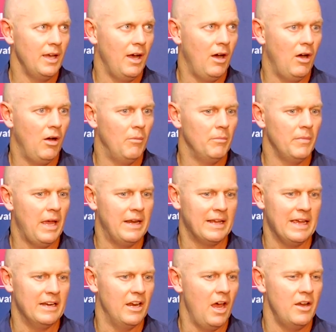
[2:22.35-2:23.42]
Um, and
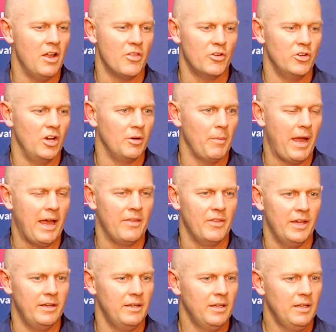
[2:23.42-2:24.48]
again, another young man
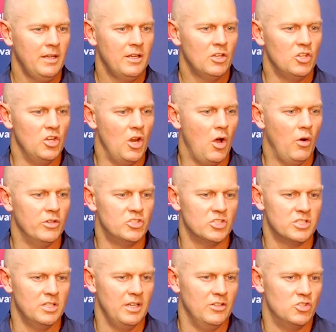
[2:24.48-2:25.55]
that, you know, is
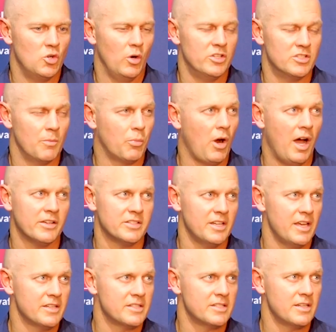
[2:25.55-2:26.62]
just enjoys the
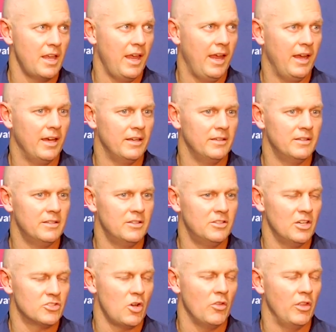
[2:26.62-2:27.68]
process and
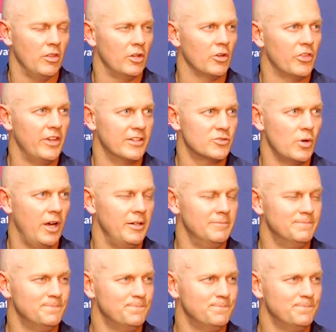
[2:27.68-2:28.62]
does all the little things right.